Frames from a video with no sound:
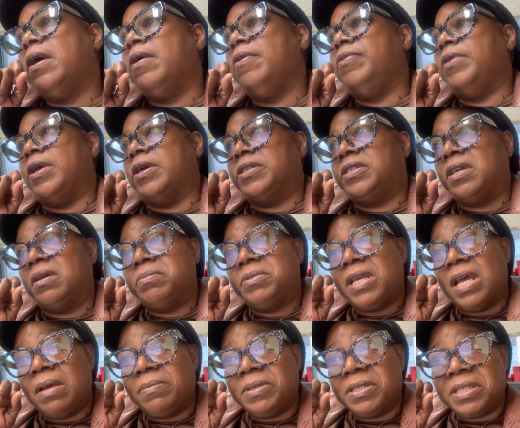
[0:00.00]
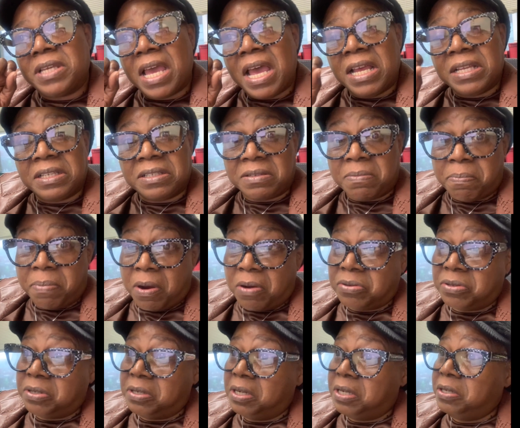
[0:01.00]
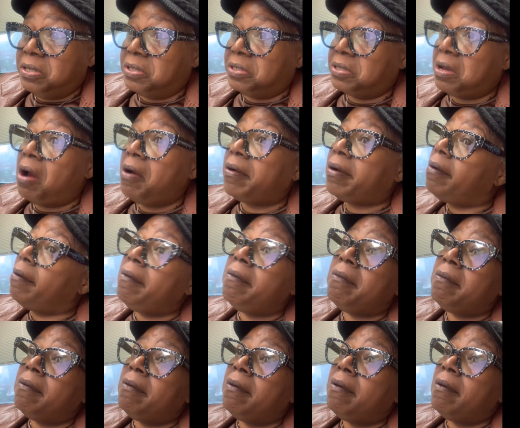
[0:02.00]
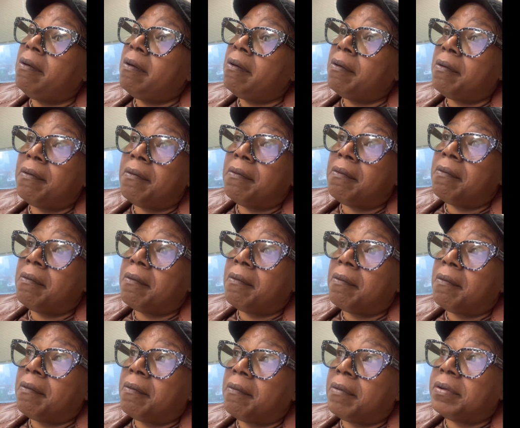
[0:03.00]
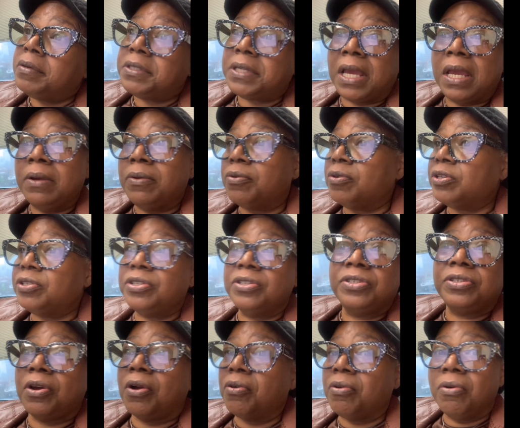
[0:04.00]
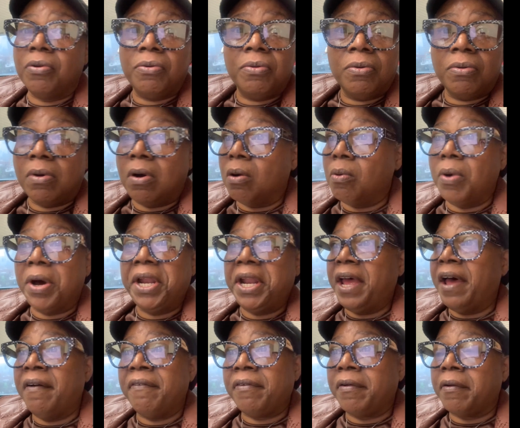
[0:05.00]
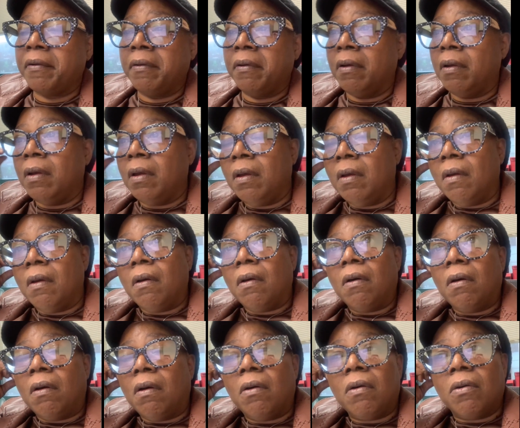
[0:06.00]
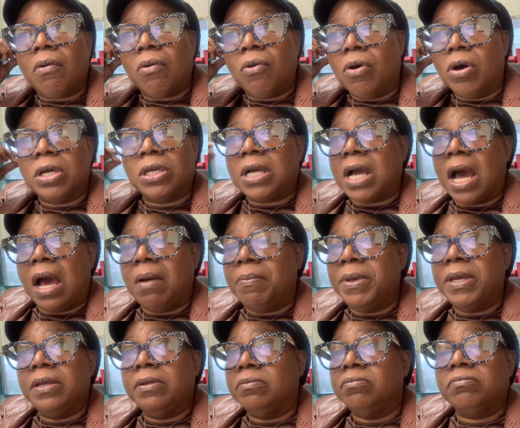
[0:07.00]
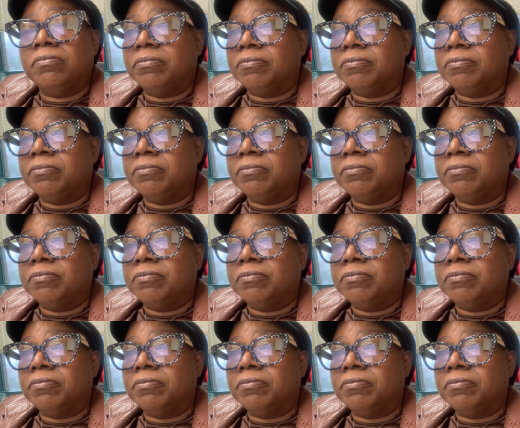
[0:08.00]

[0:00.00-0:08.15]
They are sometimes disguised as a person in your circle, same Christian circle or whatever, or a common